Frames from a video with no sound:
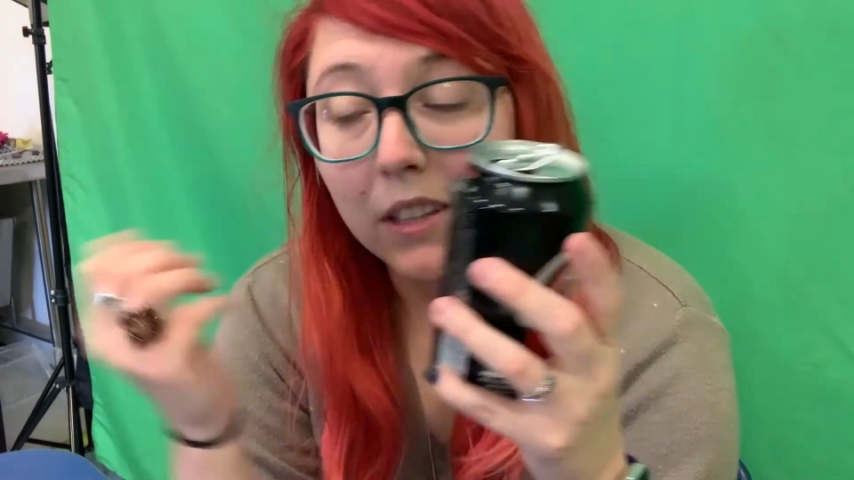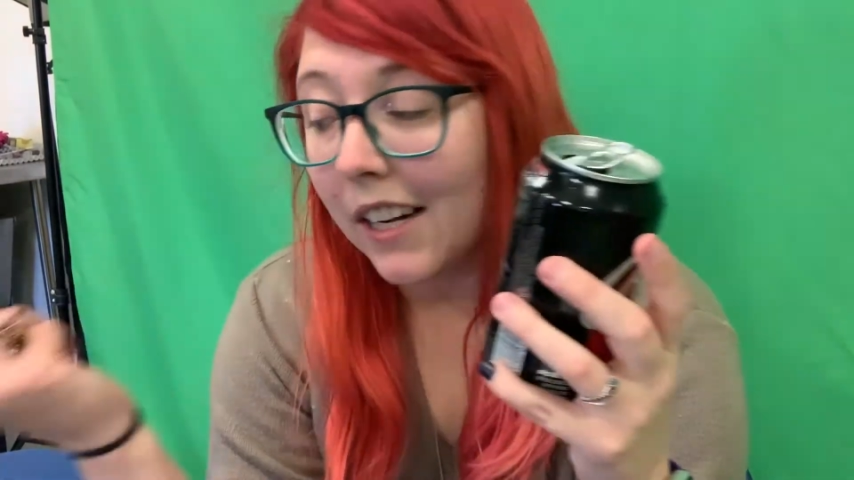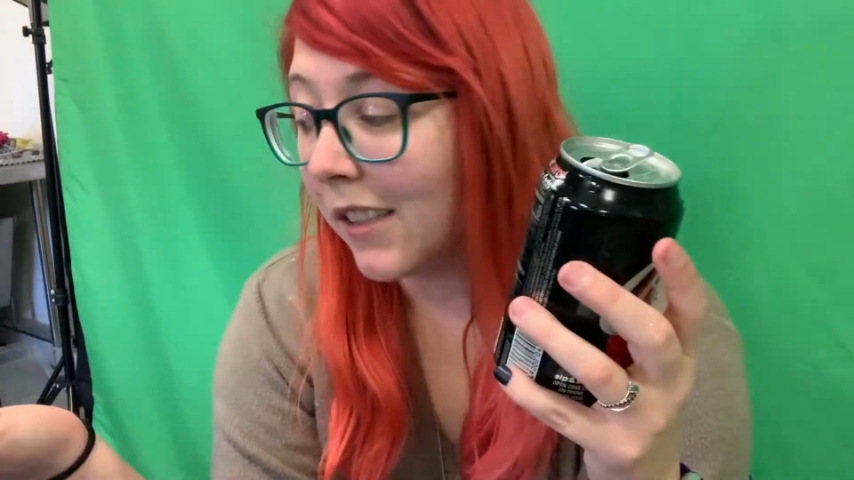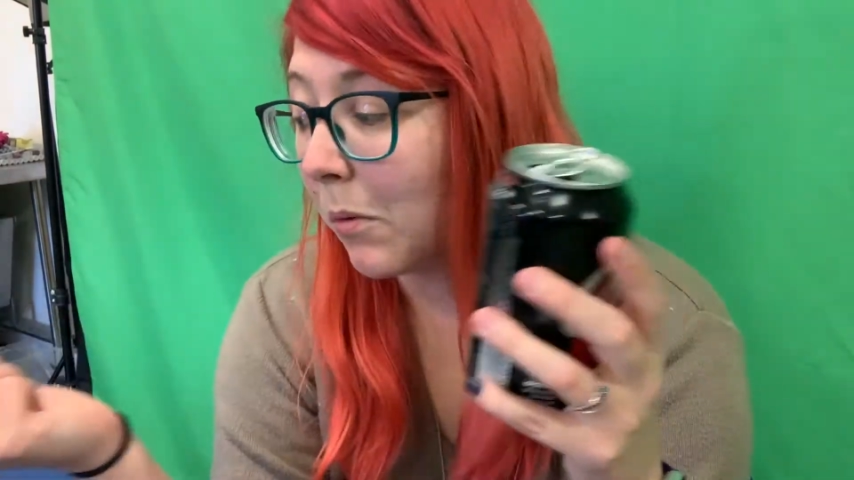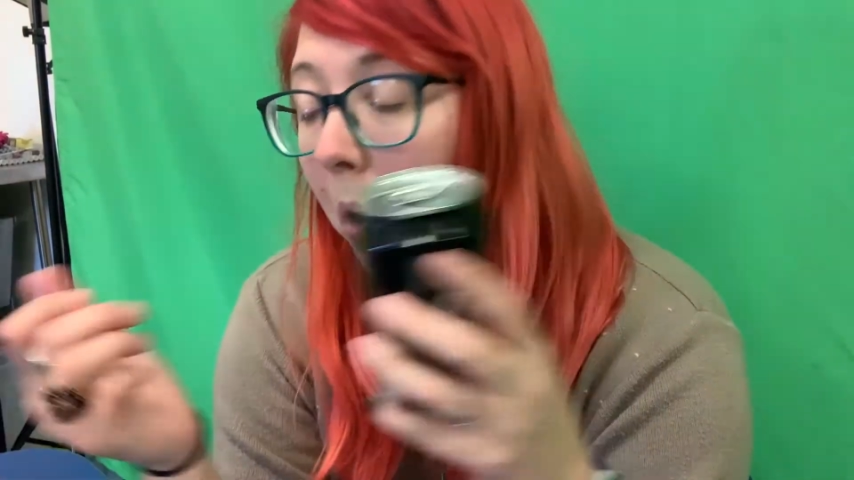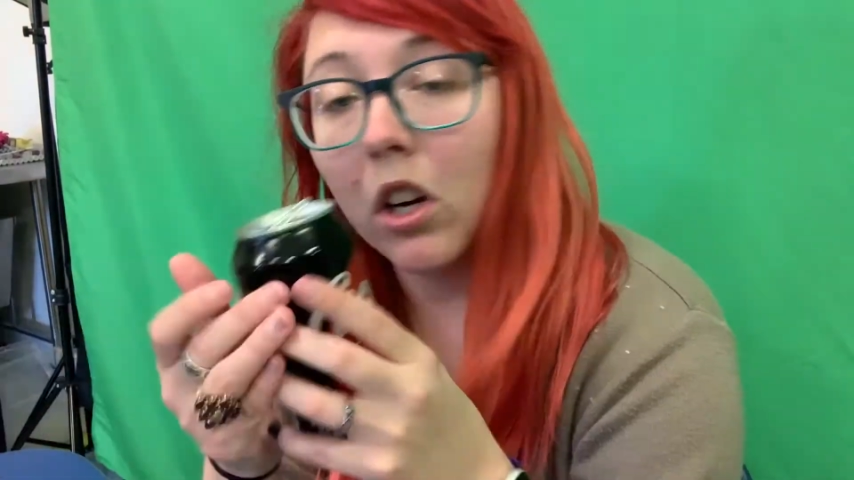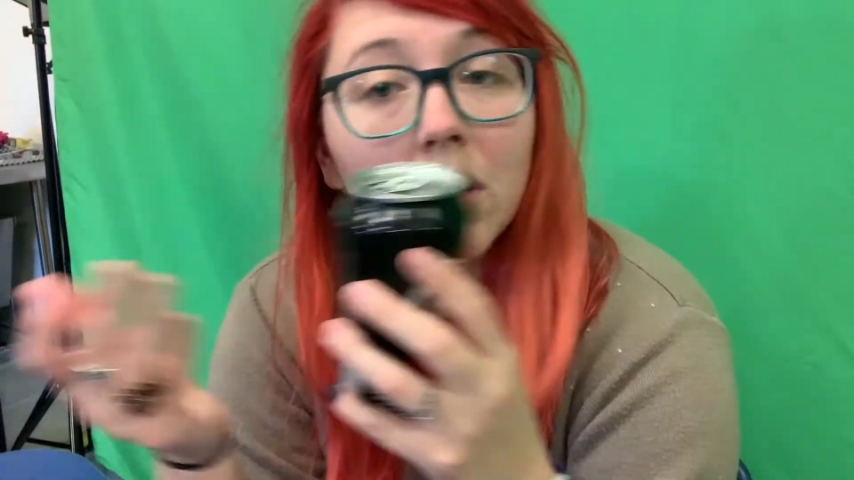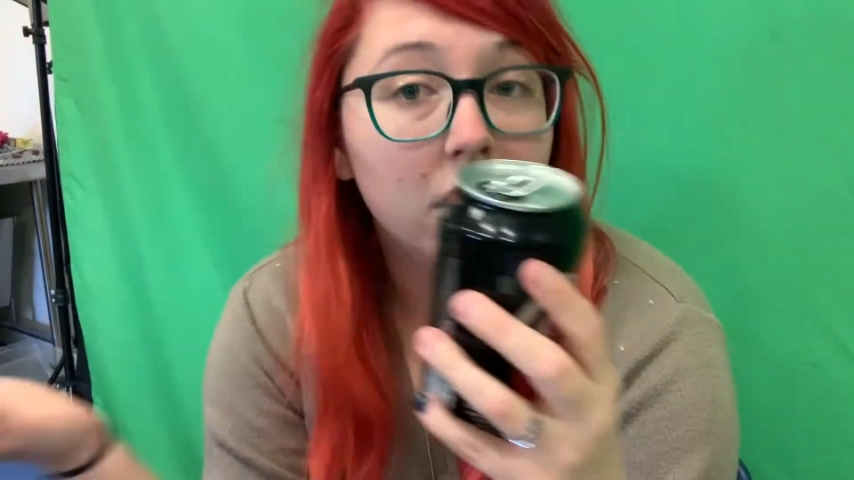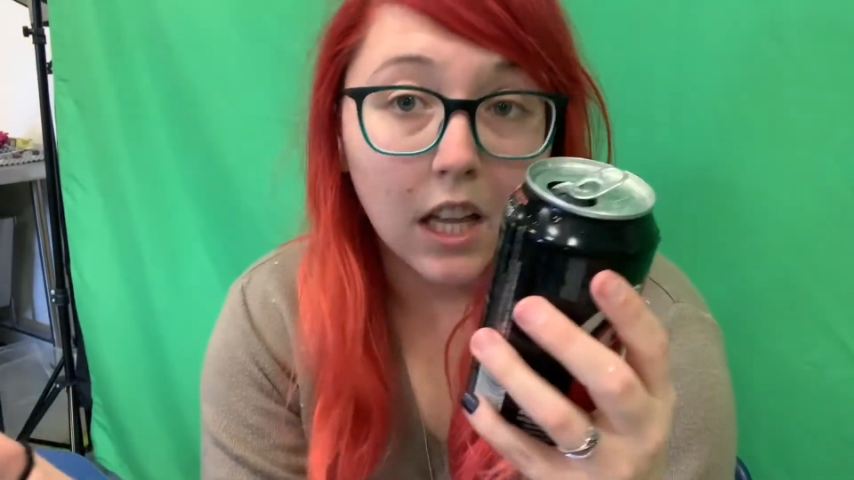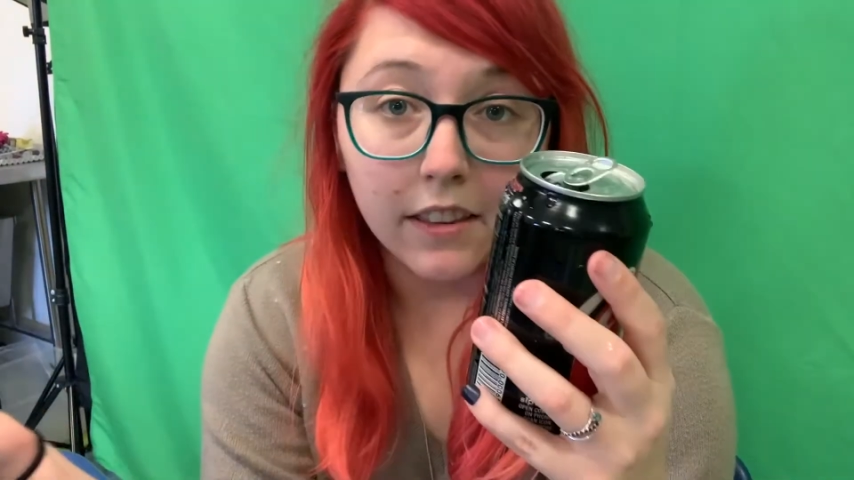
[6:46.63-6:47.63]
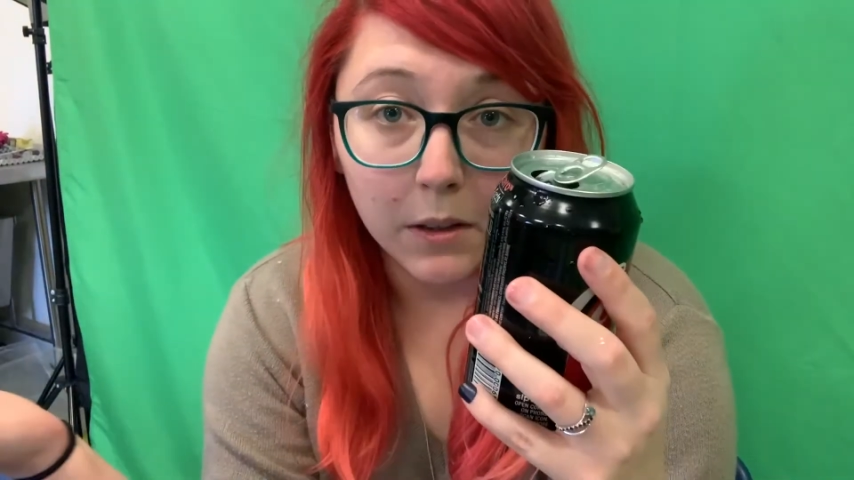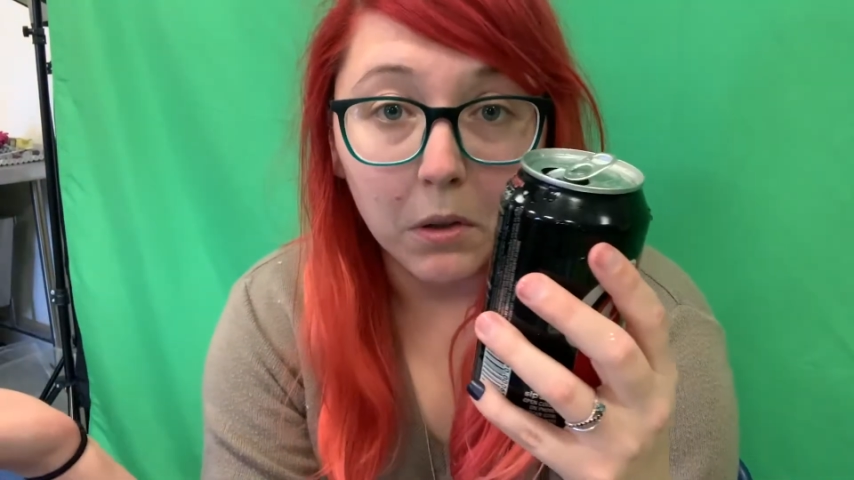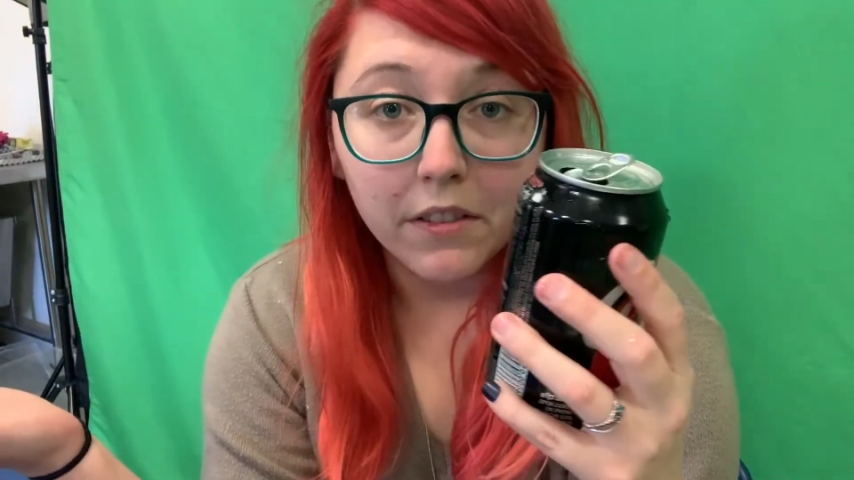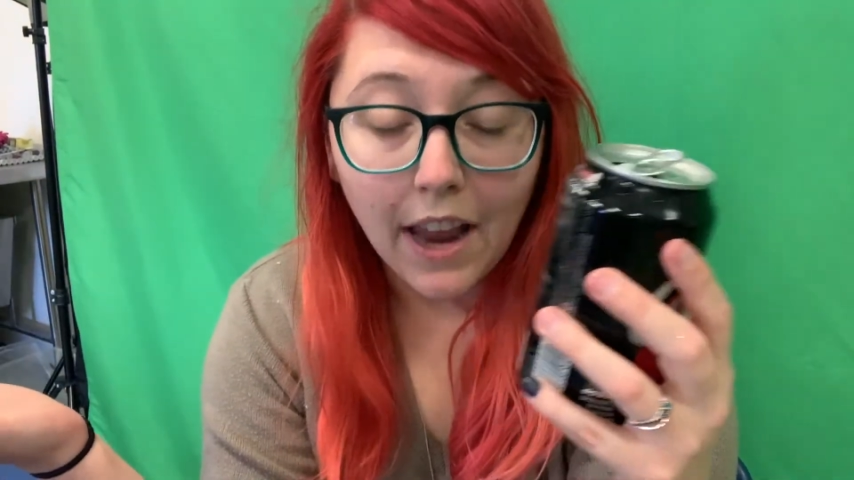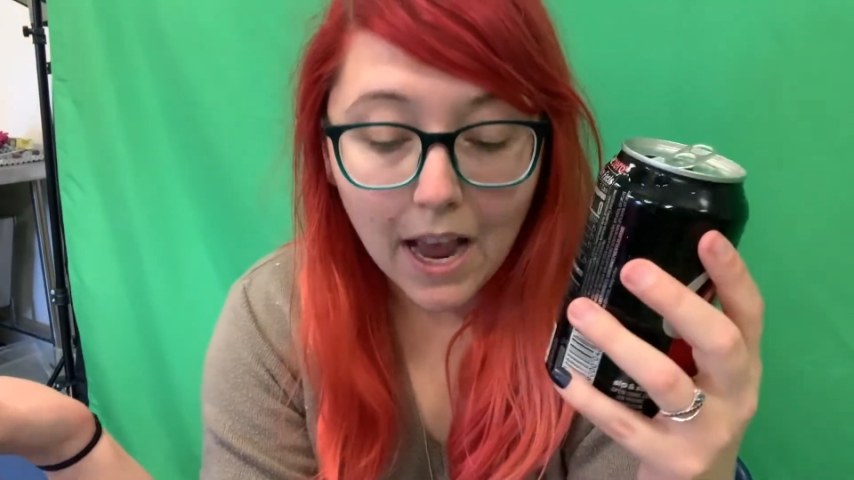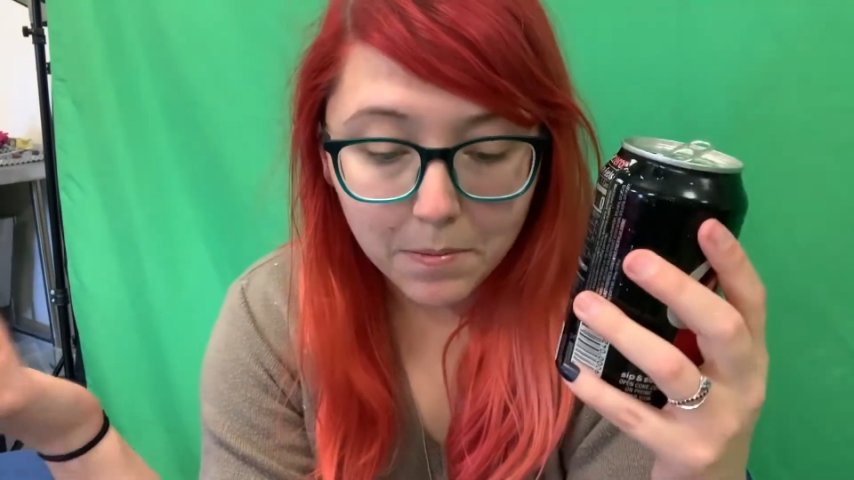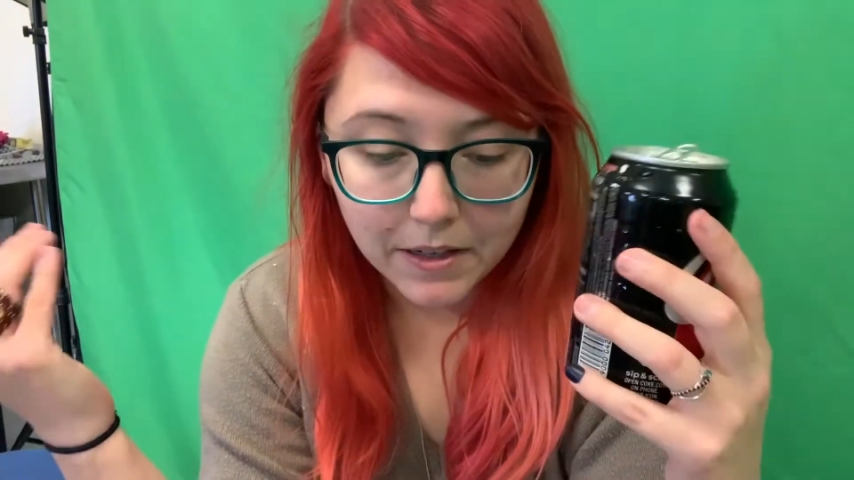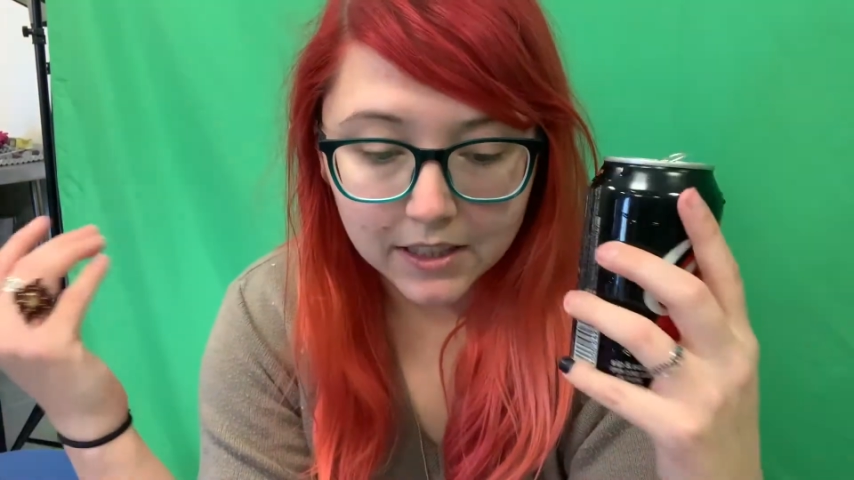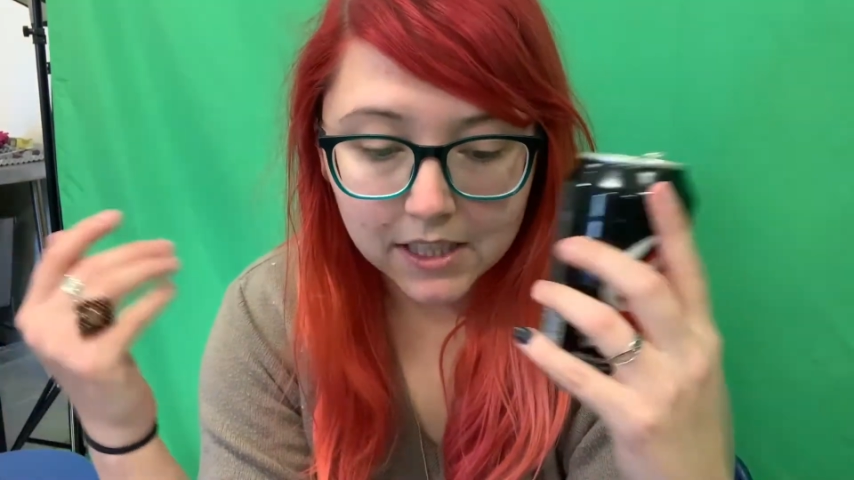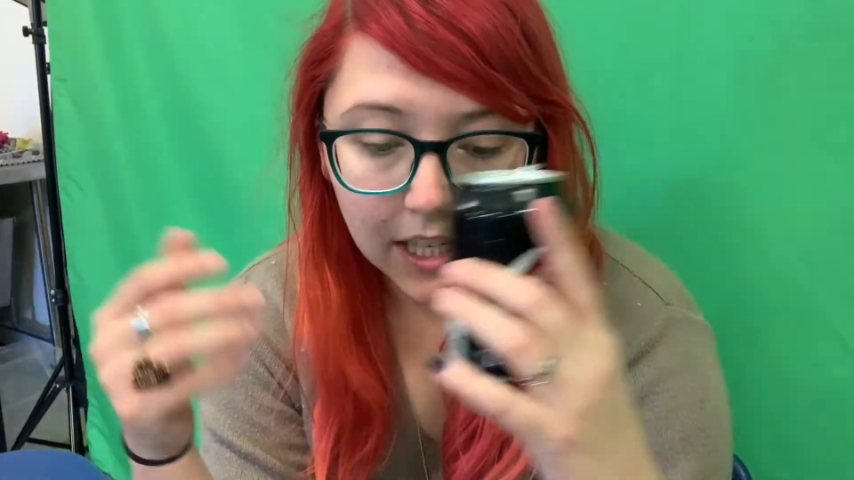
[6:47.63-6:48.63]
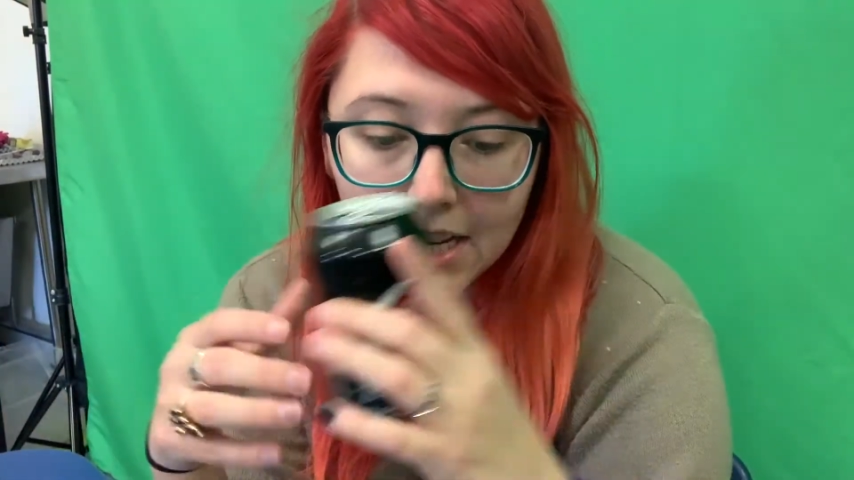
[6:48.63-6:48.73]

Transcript: that in the water and nothing would have happened.